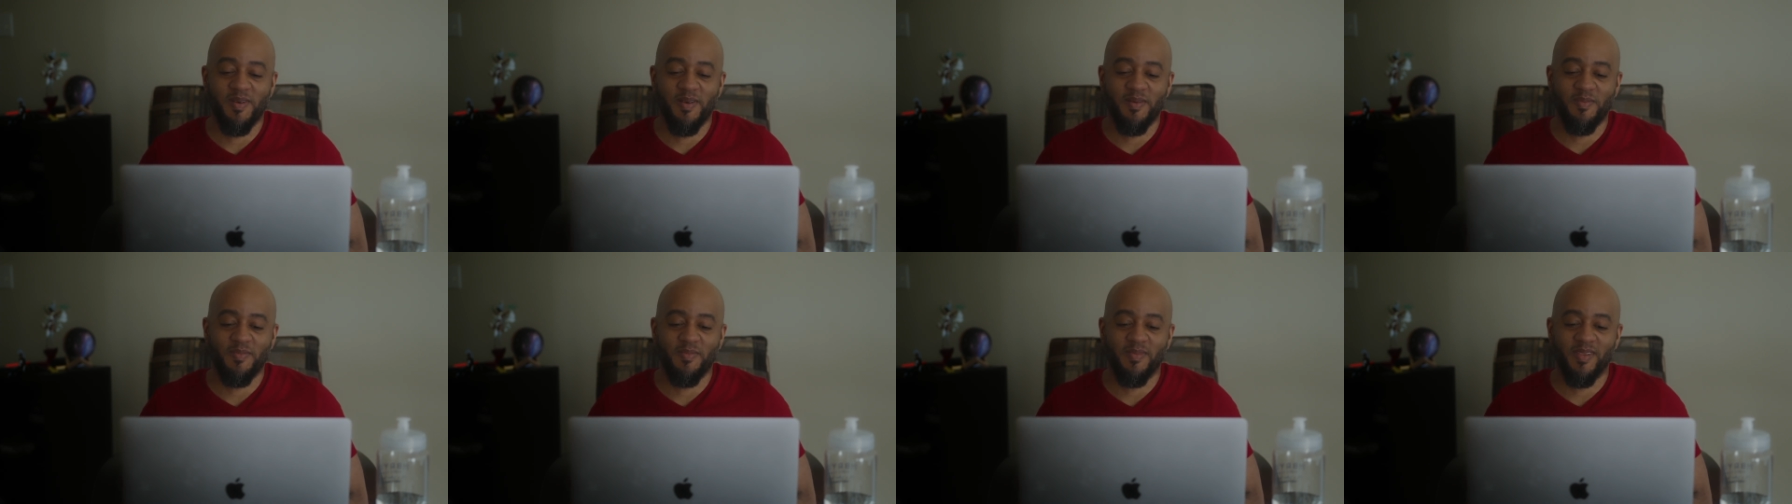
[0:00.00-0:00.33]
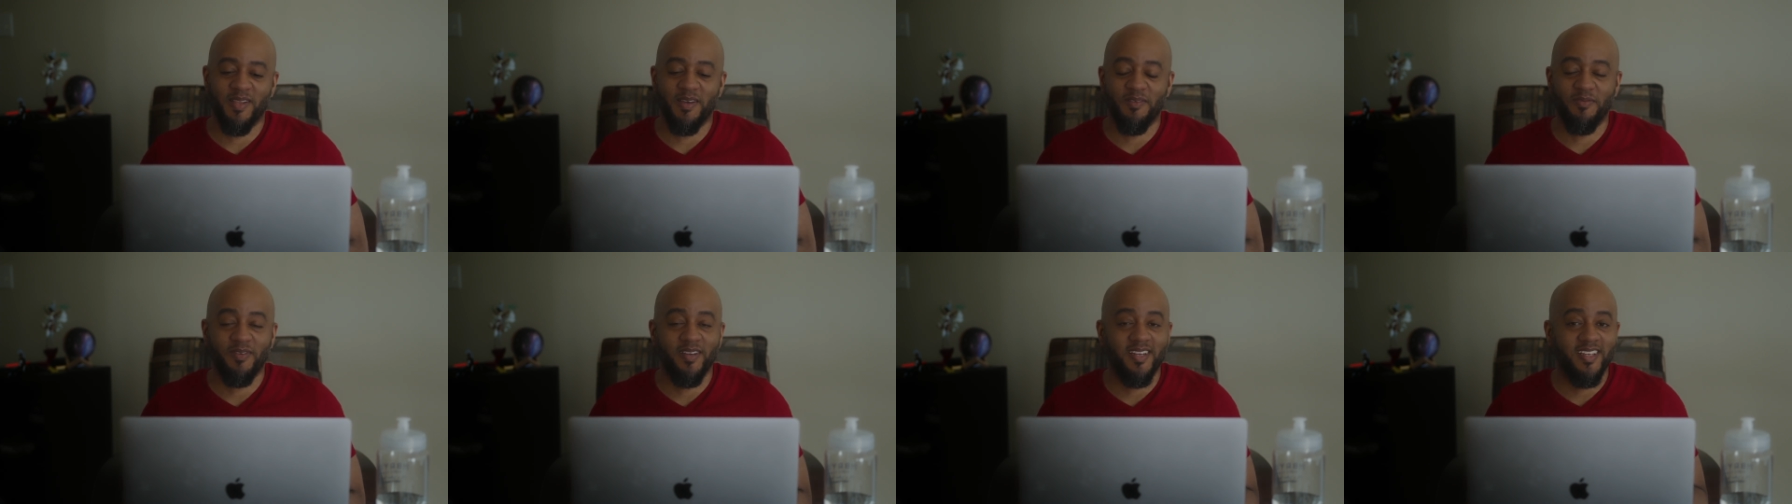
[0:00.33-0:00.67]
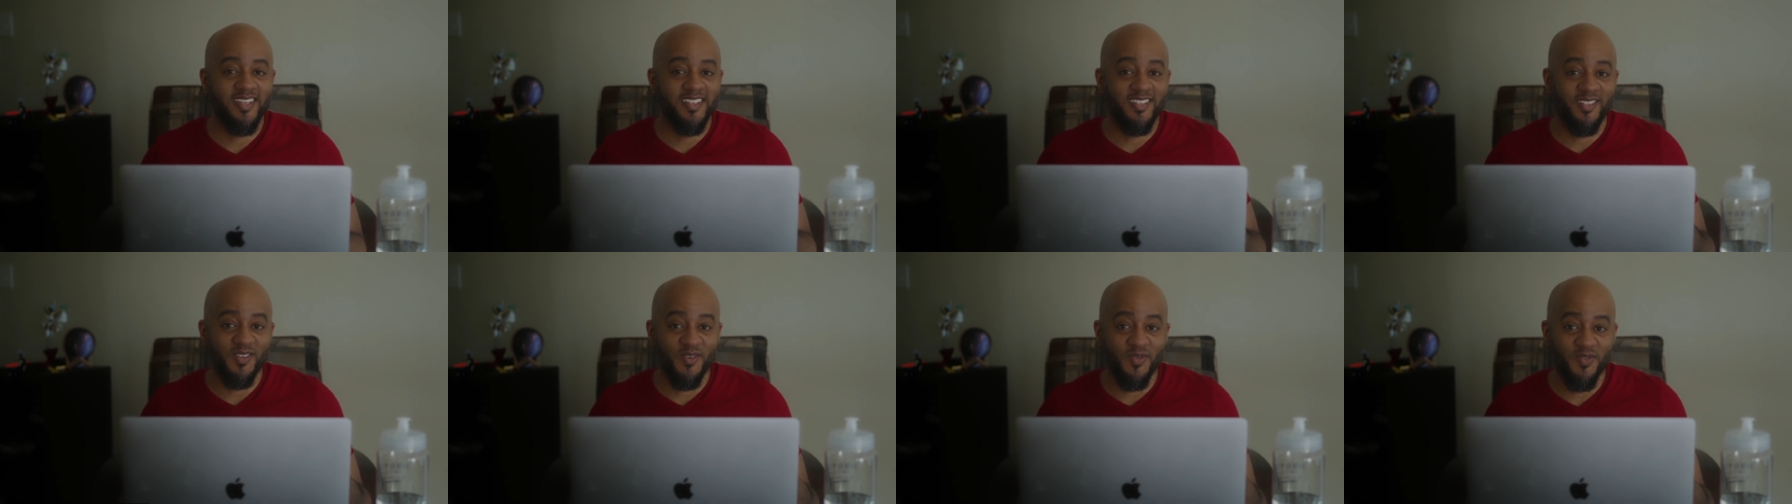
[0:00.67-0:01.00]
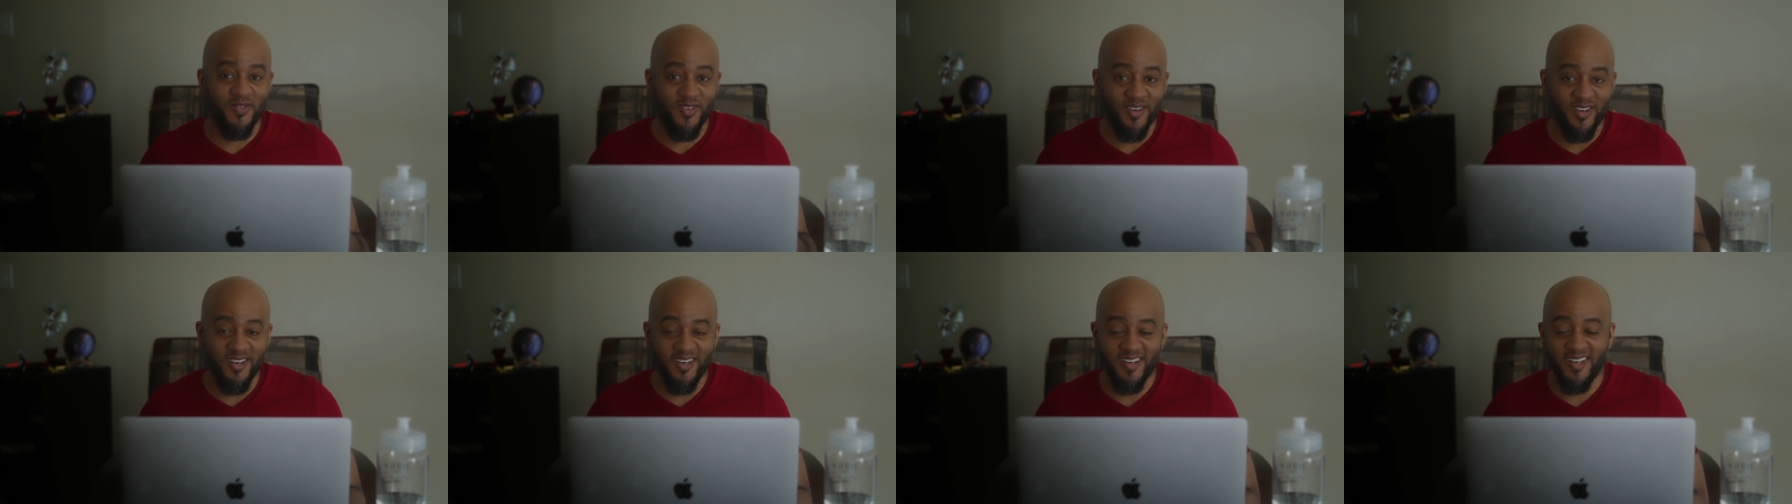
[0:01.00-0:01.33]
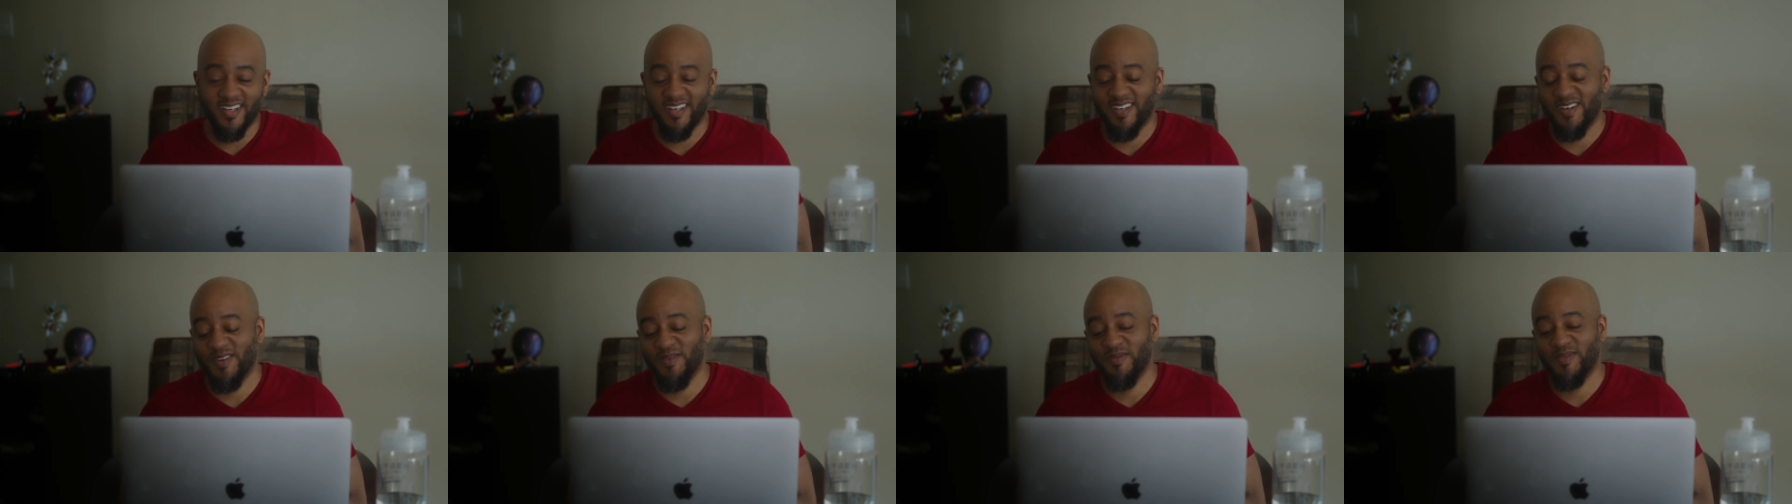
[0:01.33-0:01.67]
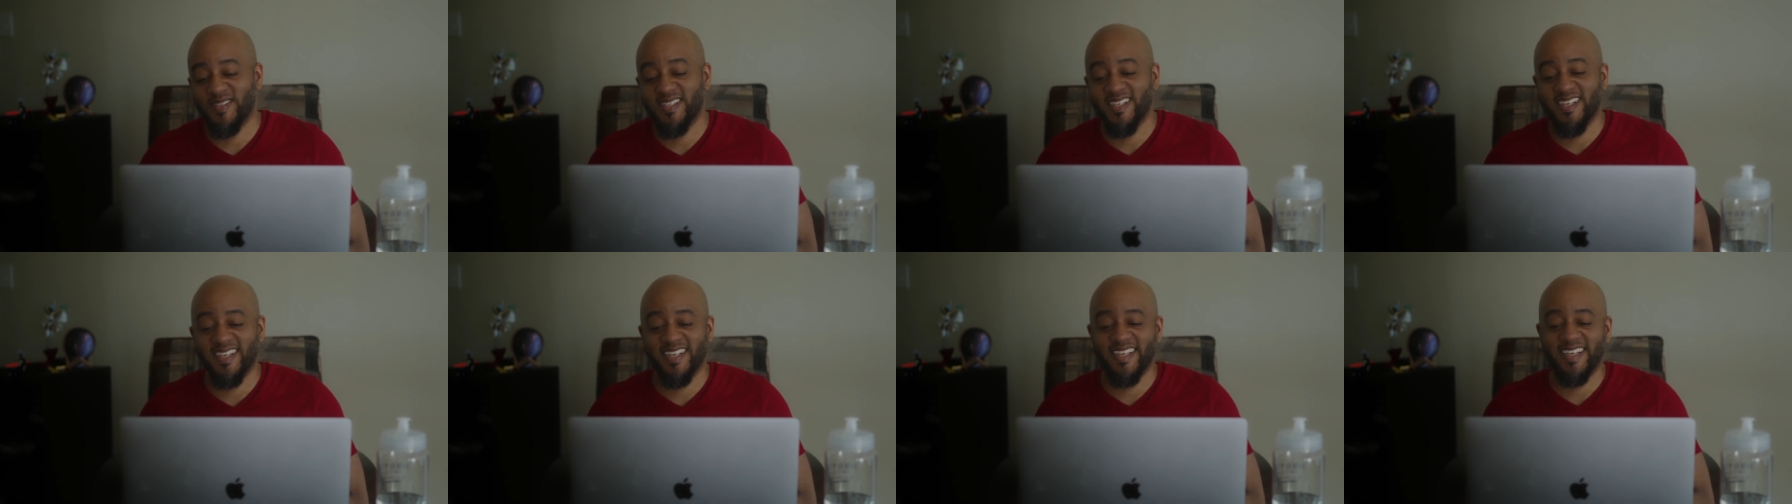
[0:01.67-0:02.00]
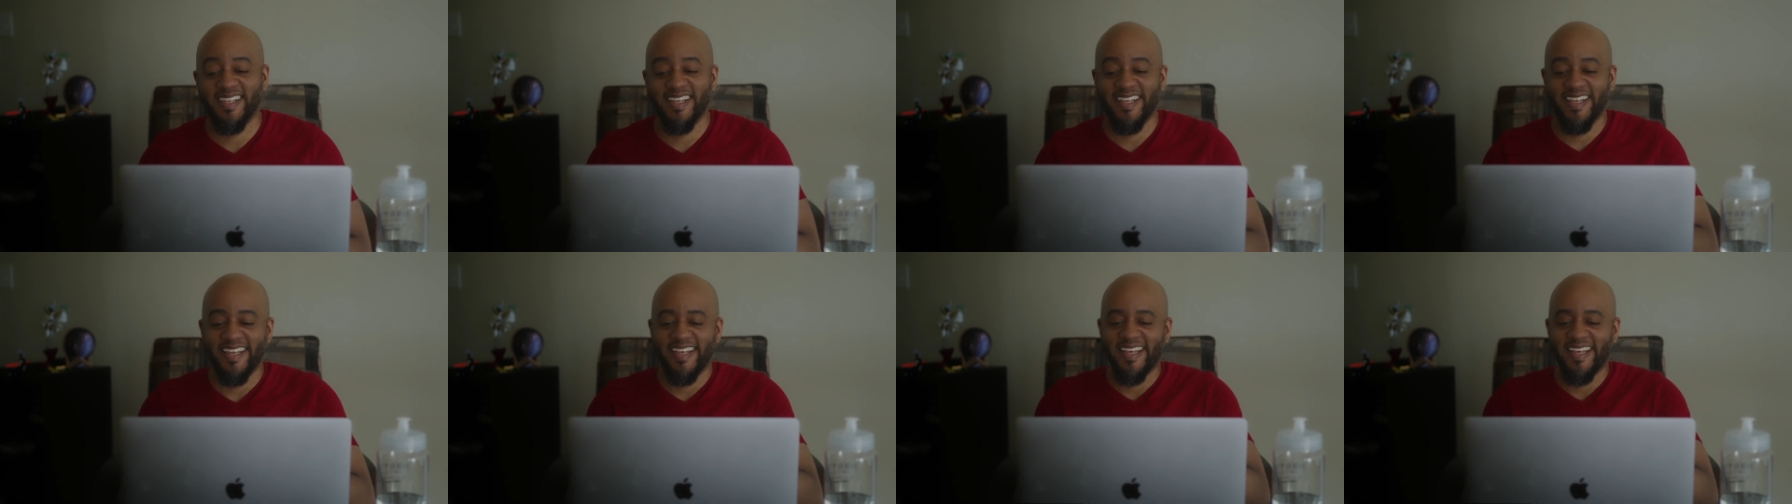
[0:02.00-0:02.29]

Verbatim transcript: I'm loving it so far, you know what I'm saying?